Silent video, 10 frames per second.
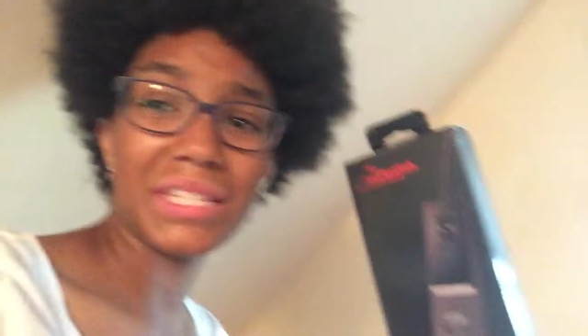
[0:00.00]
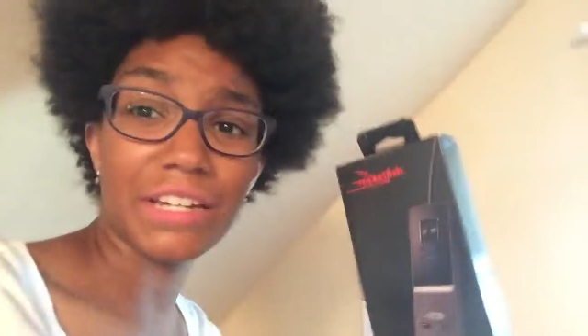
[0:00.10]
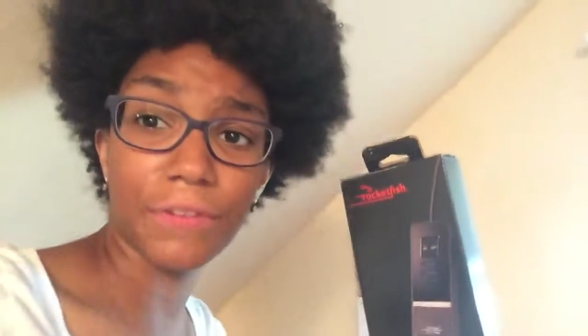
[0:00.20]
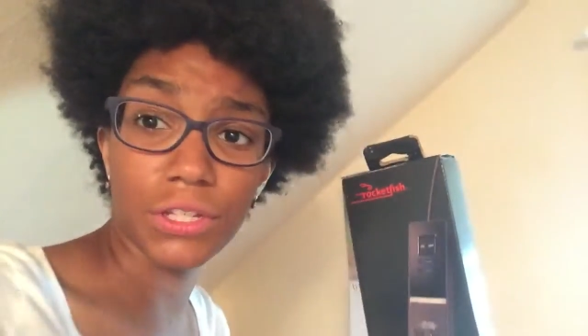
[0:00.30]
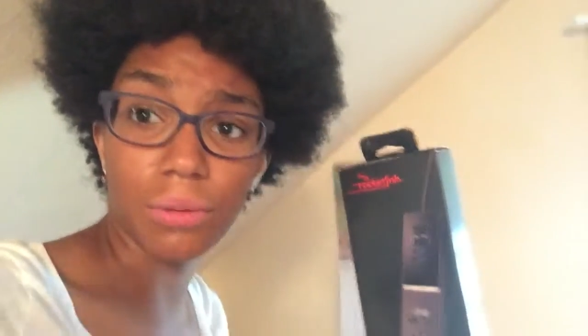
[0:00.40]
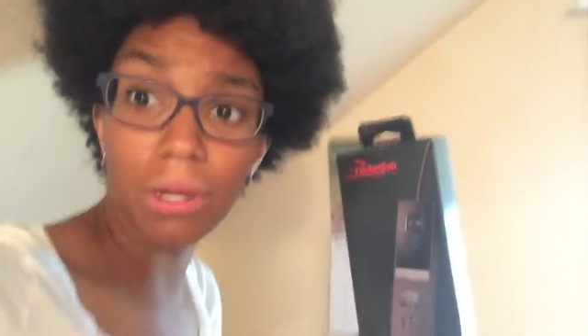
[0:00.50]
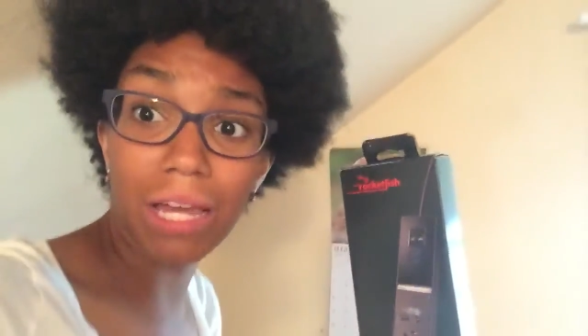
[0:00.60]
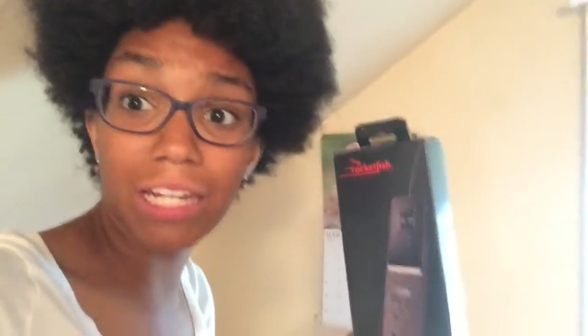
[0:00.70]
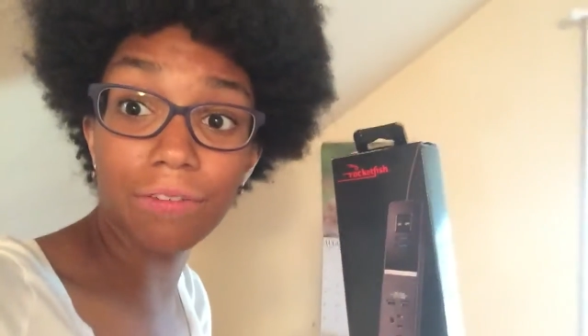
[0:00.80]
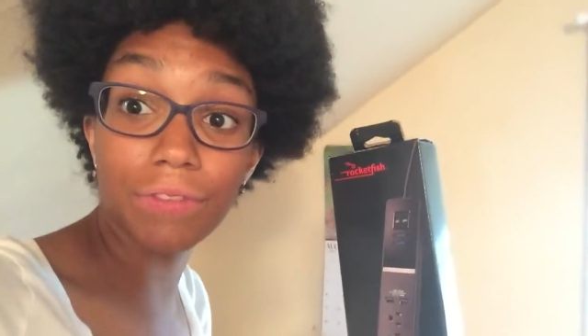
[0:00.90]
Definitely don't want
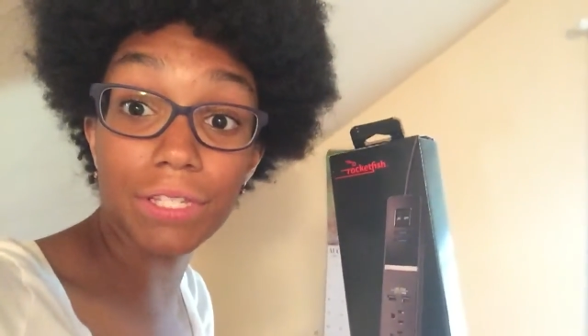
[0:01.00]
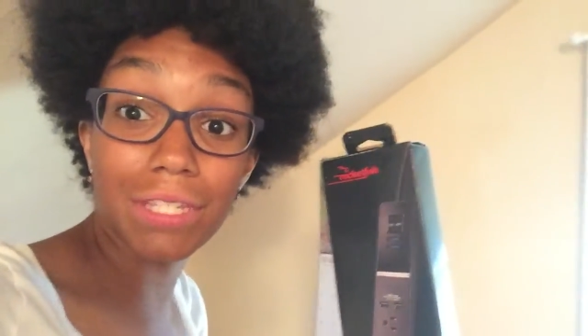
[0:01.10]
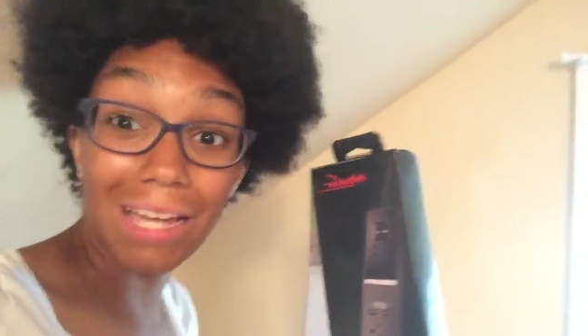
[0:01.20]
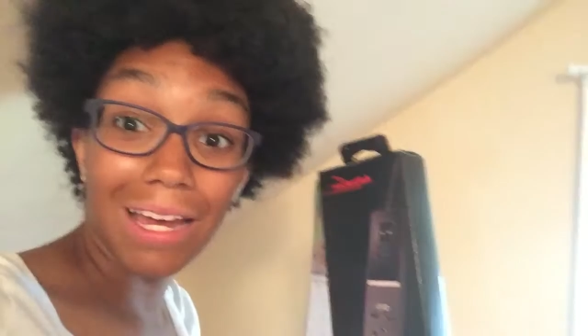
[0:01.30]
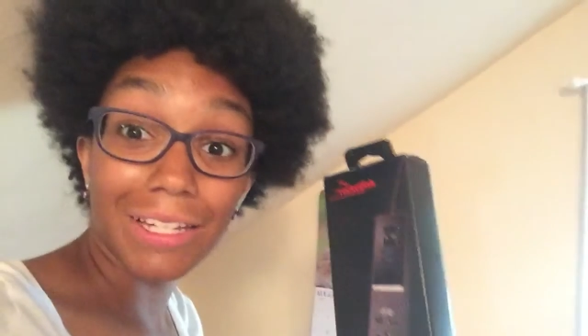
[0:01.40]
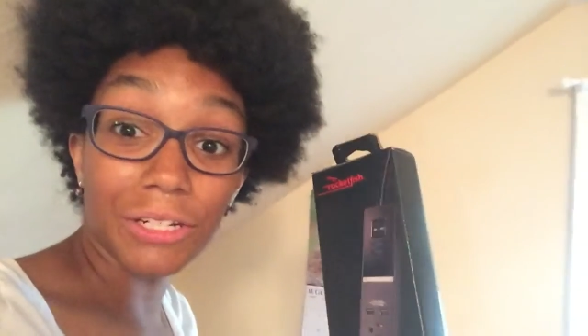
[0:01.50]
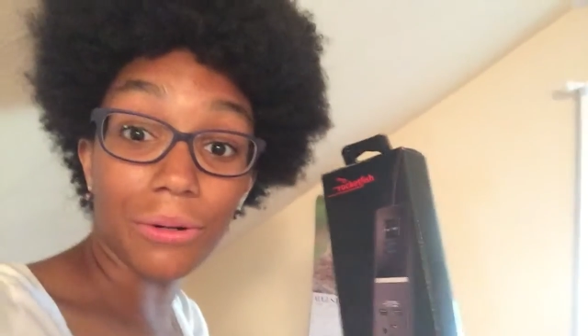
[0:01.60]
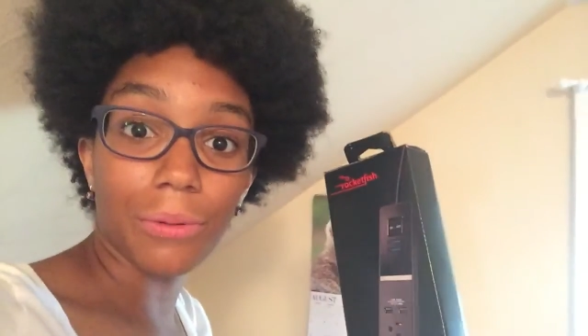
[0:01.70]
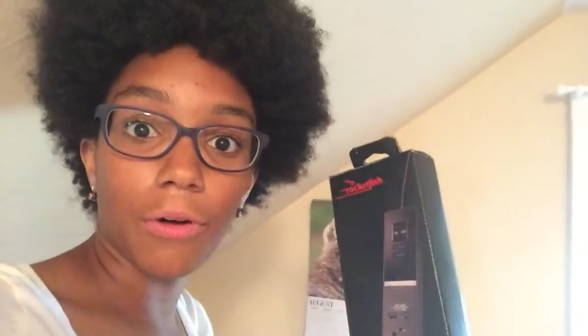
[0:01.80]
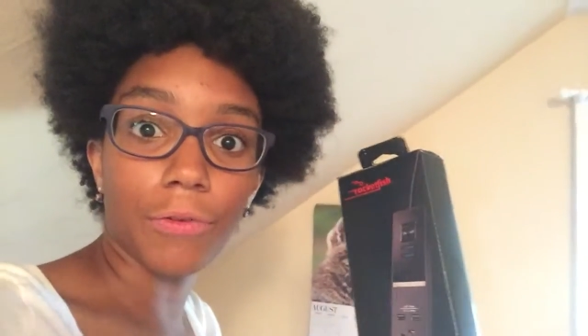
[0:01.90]
any of this,
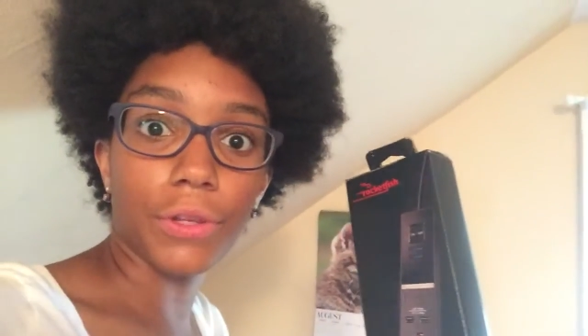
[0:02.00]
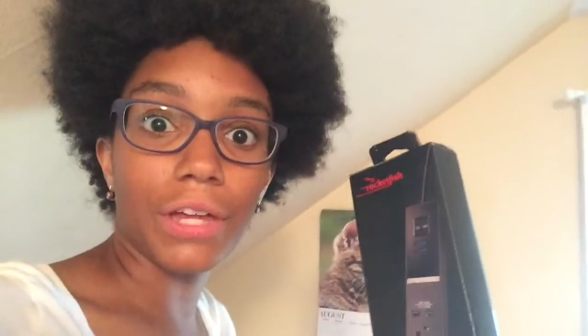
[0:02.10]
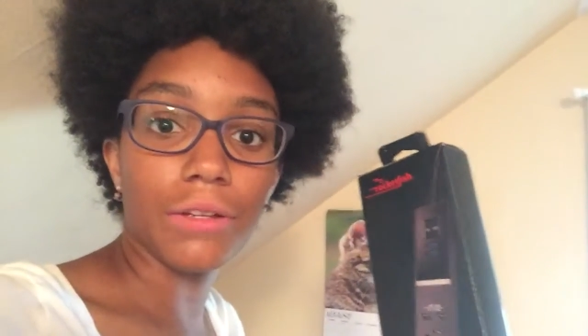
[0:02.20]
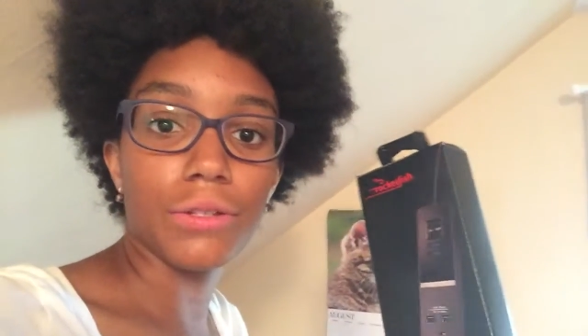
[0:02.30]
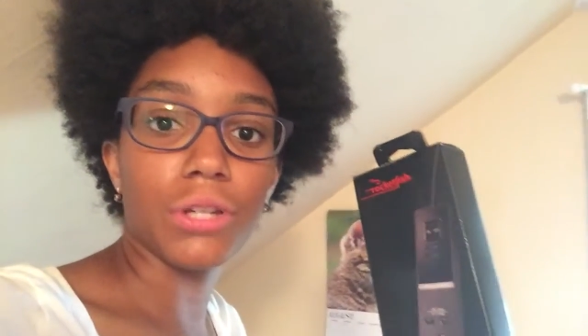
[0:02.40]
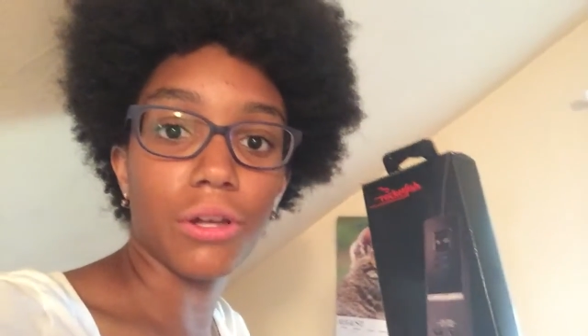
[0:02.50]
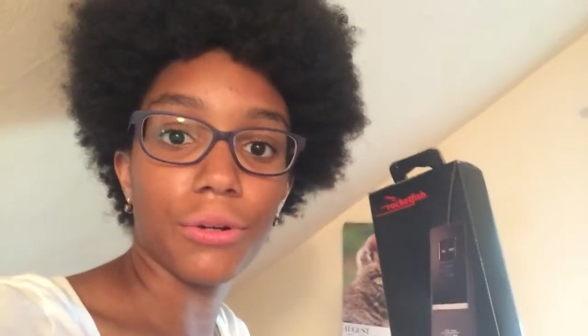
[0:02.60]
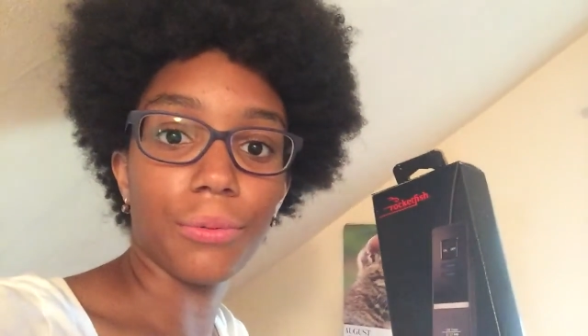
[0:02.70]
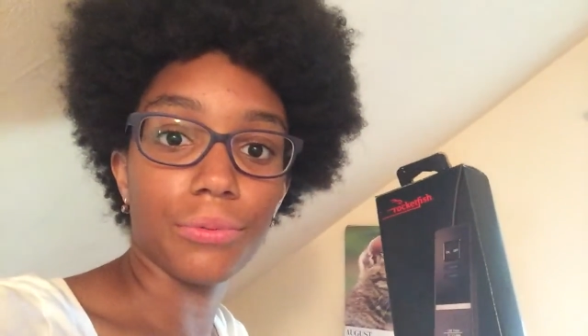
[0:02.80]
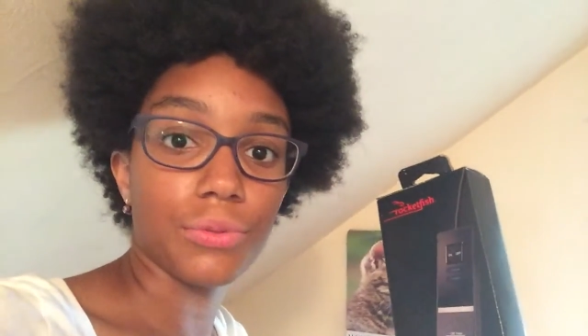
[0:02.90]
over
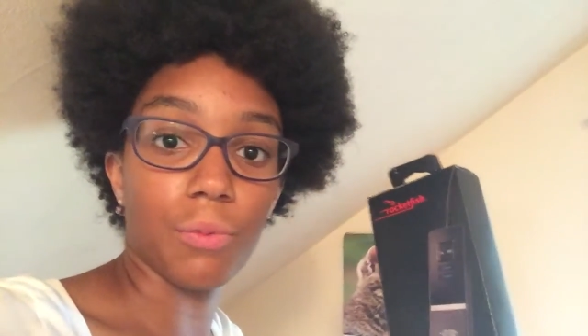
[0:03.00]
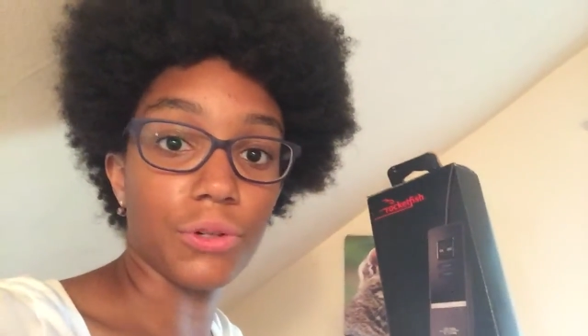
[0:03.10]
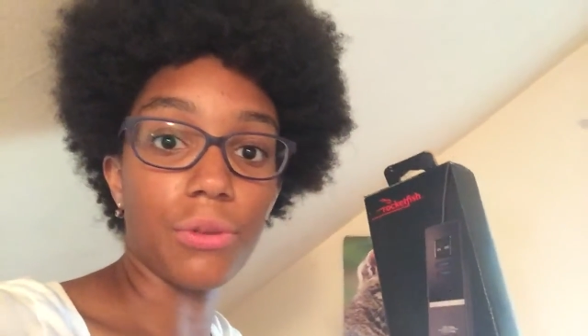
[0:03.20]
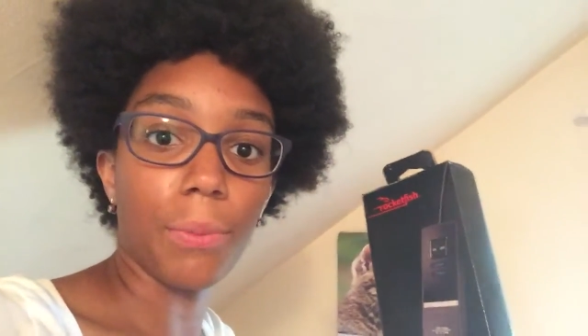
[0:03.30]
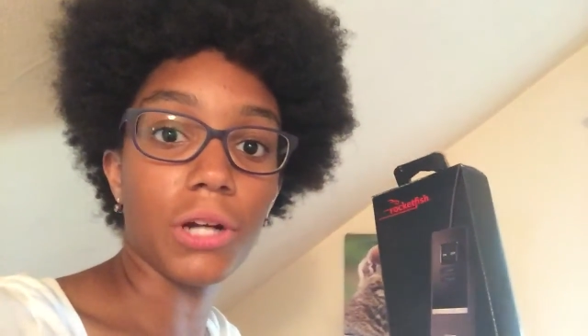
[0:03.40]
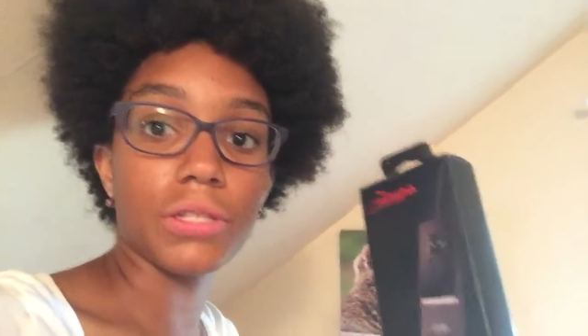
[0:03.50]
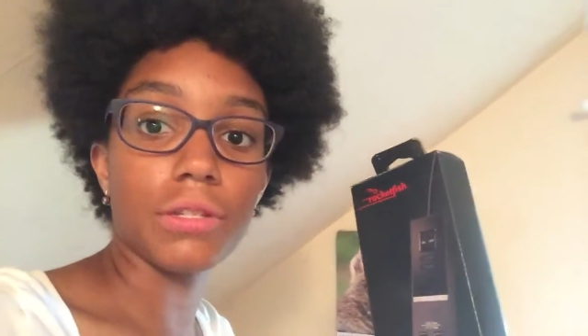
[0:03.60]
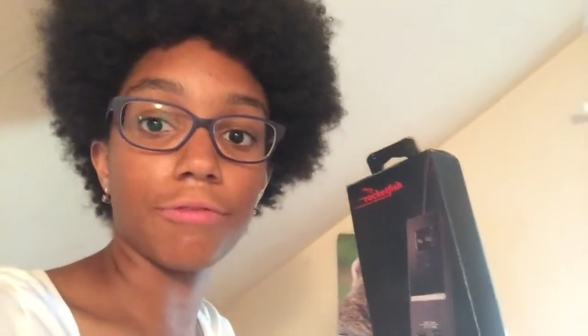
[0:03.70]
$1,000 worth of parts to